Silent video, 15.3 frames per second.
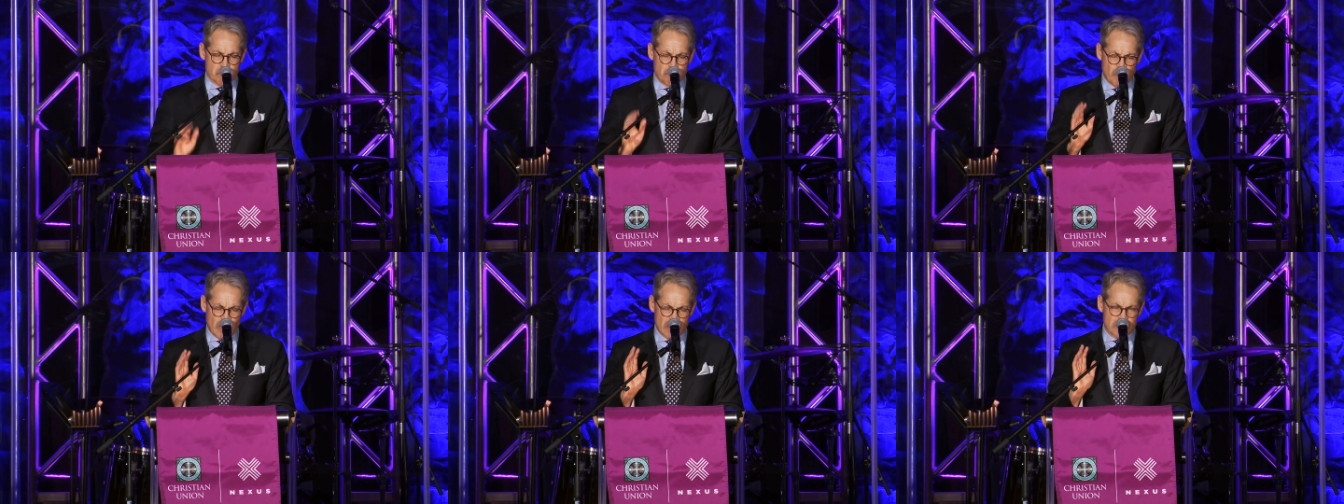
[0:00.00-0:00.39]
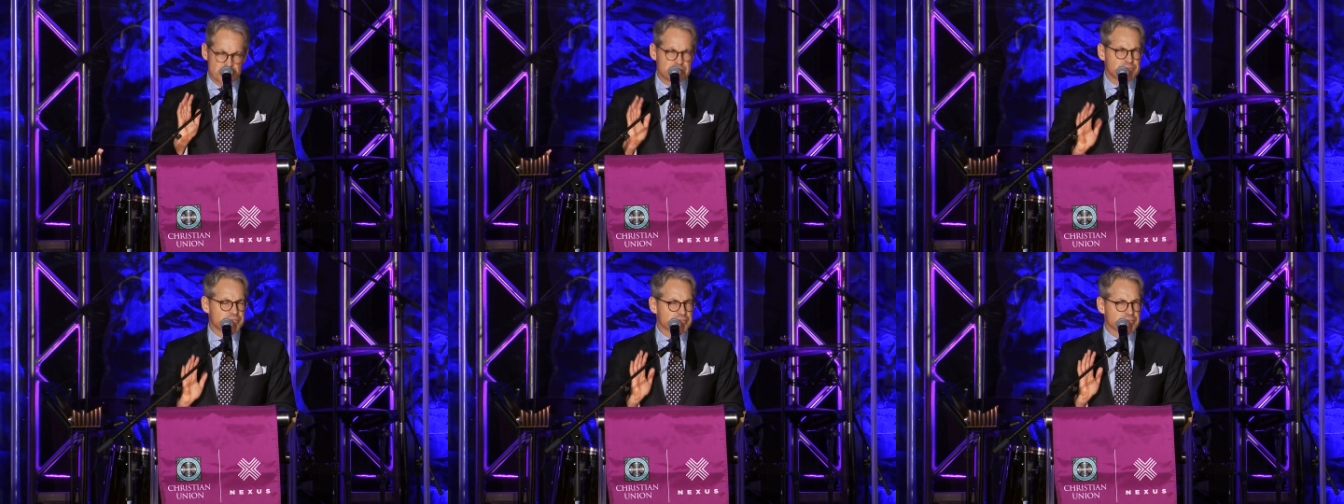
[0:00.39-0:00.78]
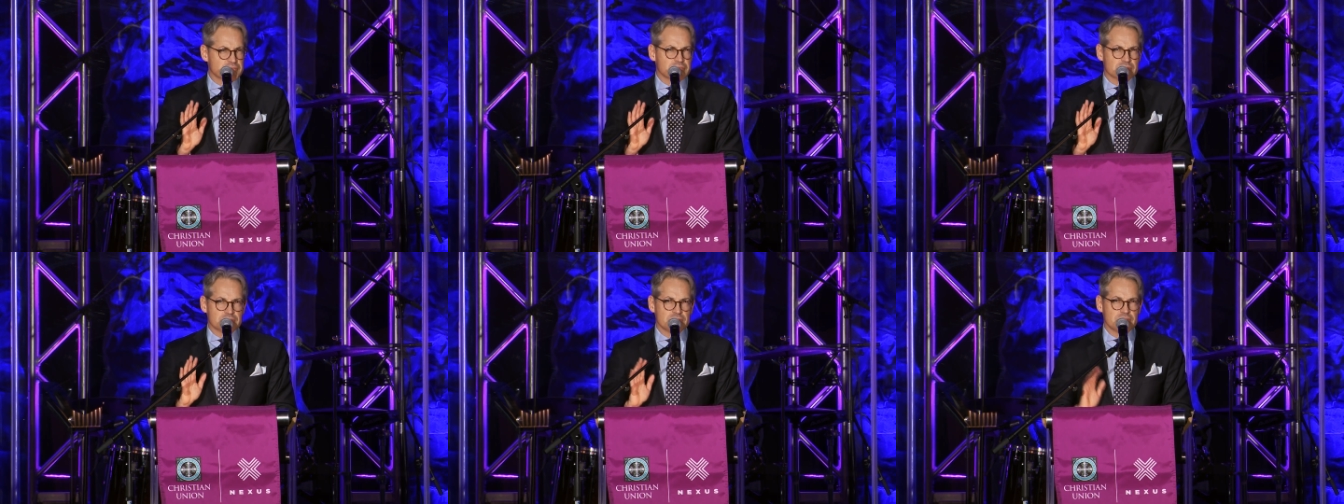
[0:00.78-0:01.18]
But
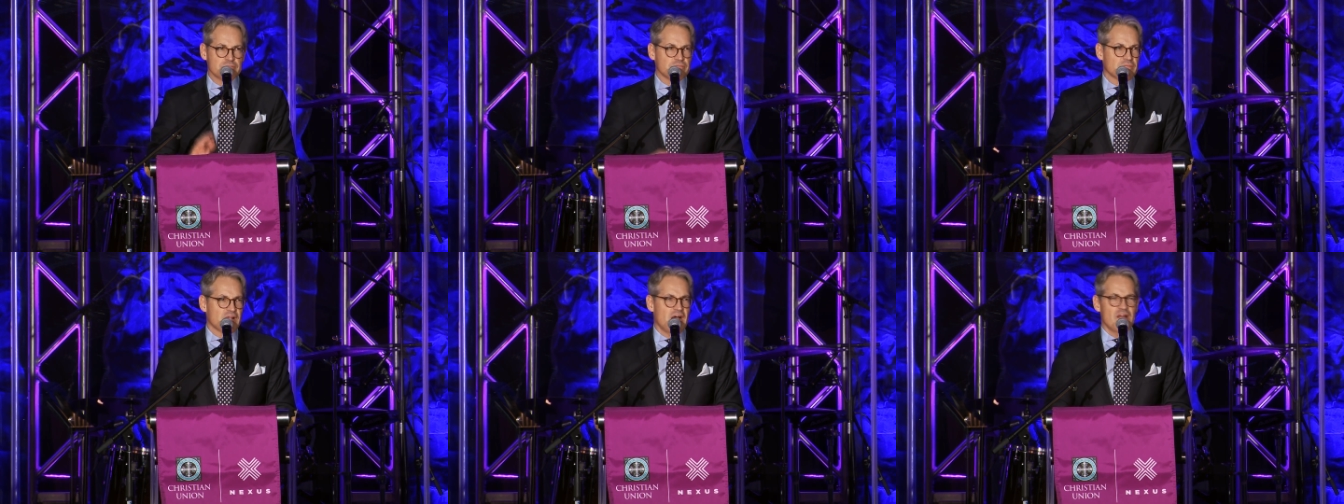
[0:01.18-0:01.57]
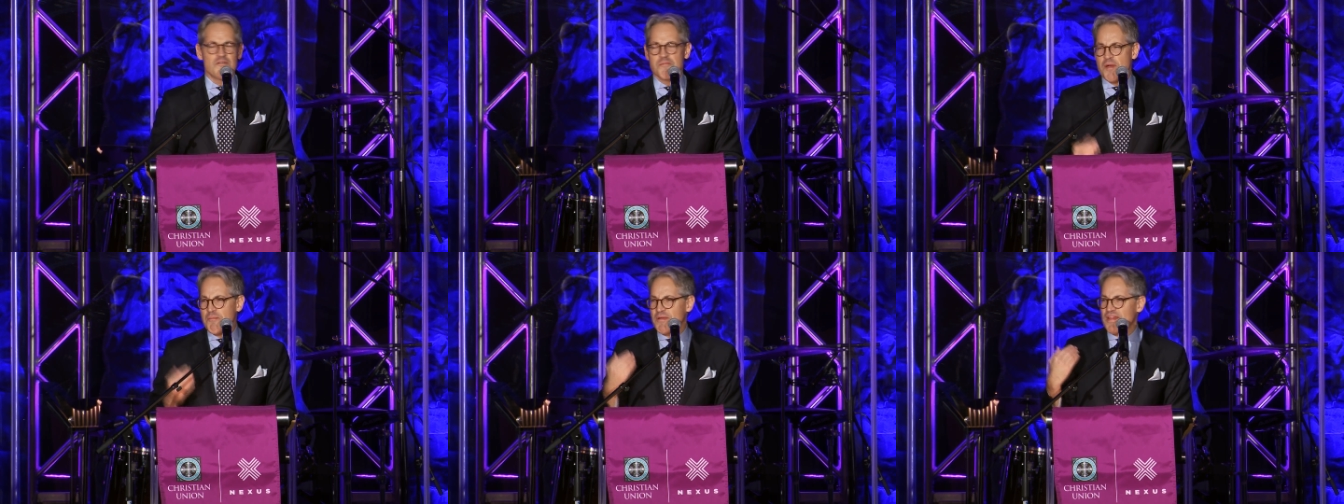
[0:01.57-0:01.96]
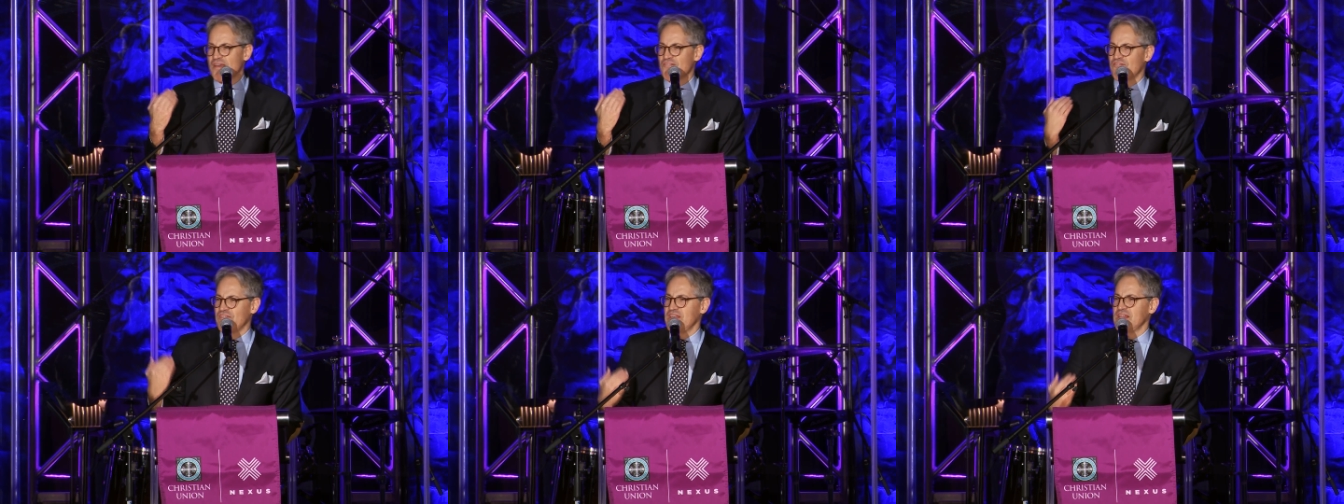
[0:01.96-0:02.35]
I remember
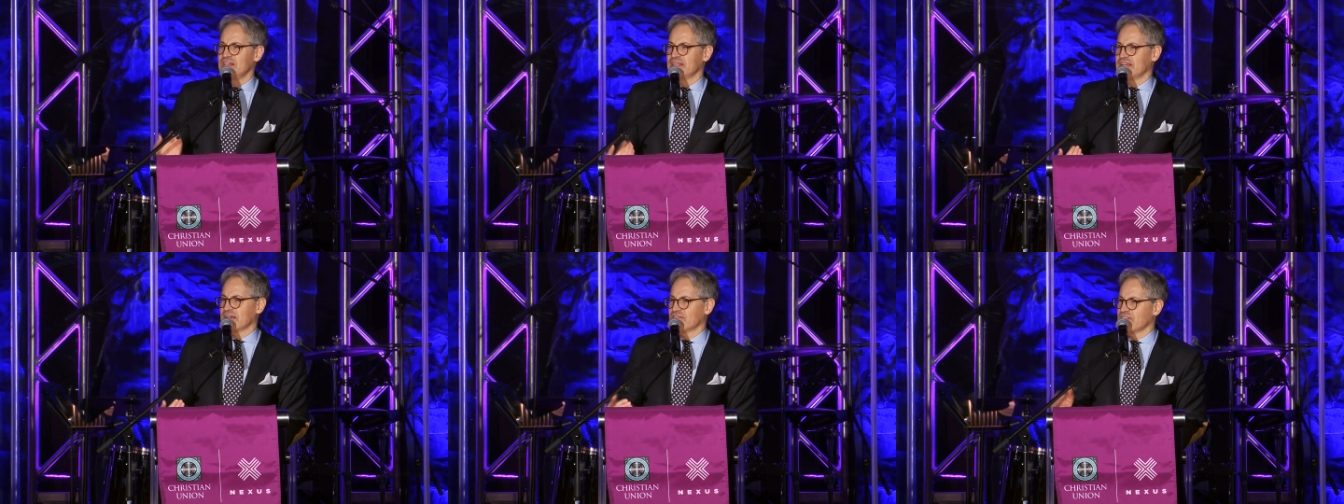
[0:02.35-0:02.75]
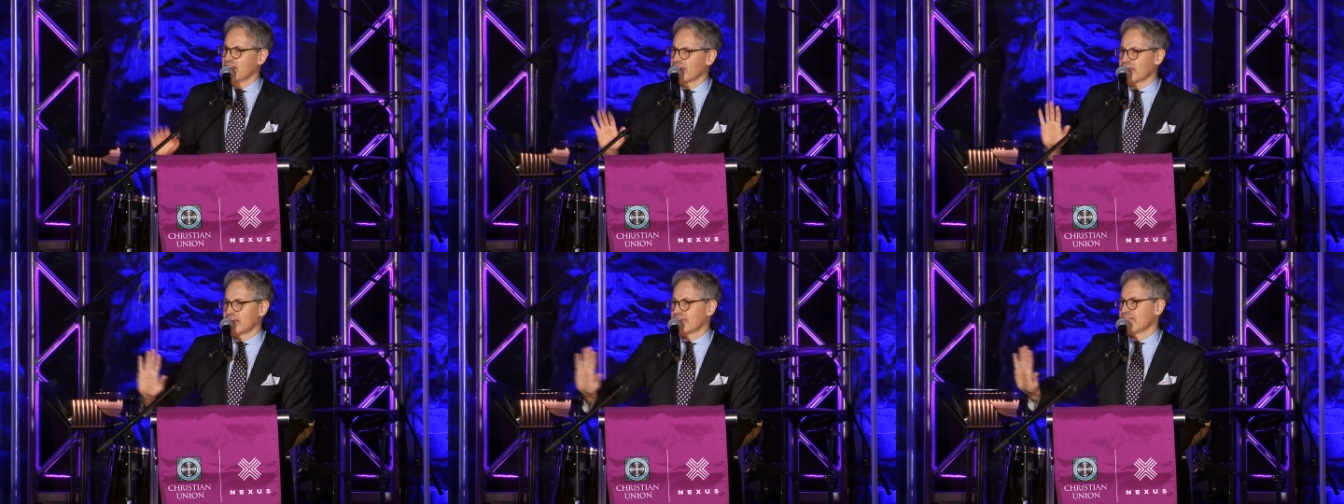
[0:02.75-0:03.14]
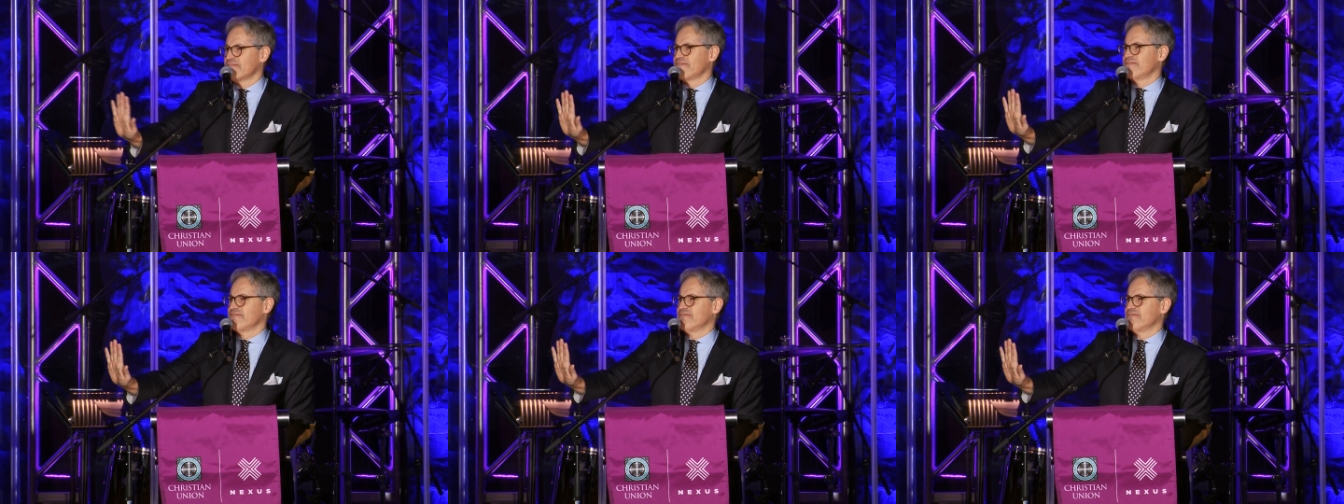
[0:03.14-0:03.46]
that feeling of like,